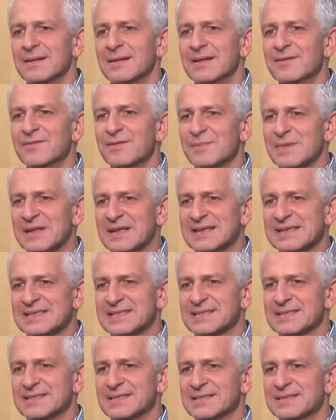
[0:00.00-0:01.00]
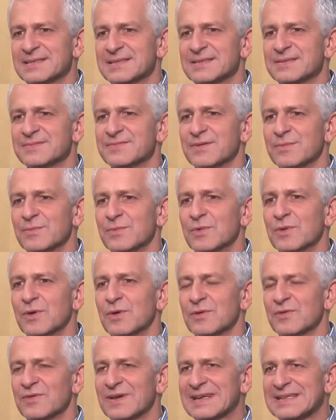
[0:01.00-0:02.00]
liver metastases from
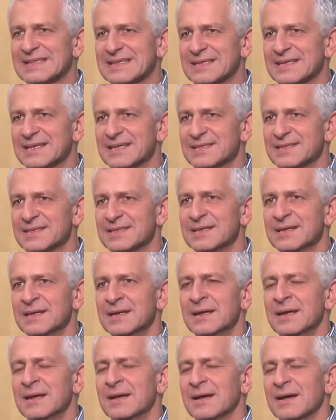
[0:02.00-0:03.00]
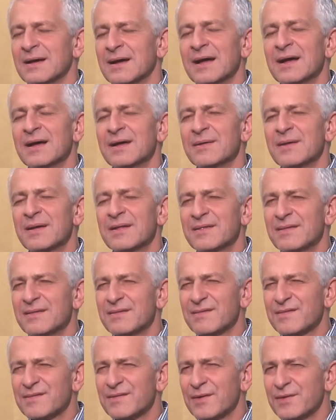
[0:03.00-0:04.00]
colorectal cancer are a
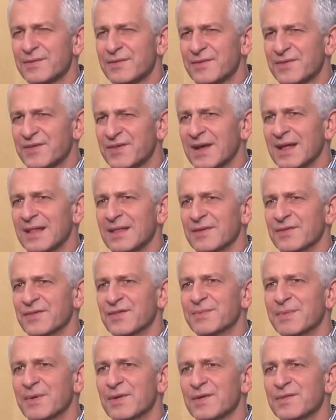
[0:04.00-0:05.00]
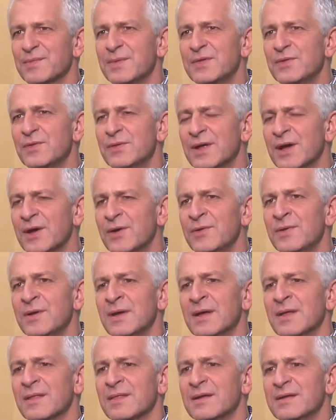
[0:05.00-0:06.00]
certain challenge, because we do know
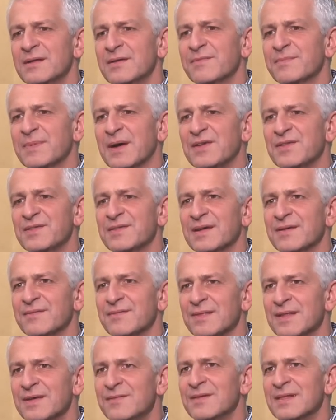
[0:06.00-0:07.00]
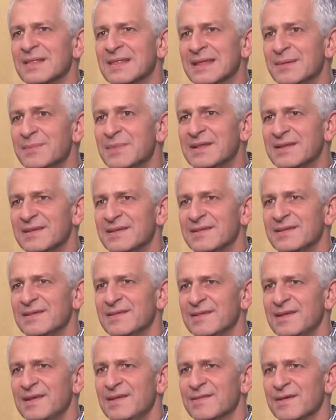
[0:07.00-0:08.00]
that if patients have liver-limited
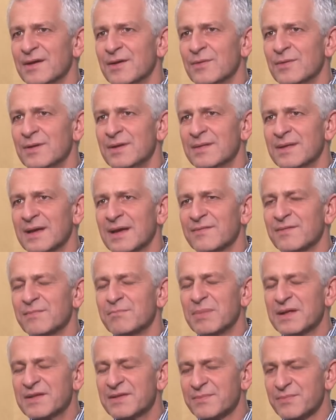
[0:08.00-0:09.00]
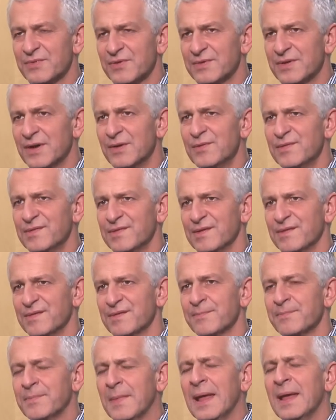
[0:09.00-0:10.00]
disease only, they have a better
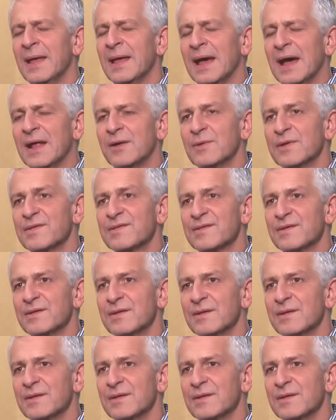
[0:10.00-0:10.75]
prognosis. And once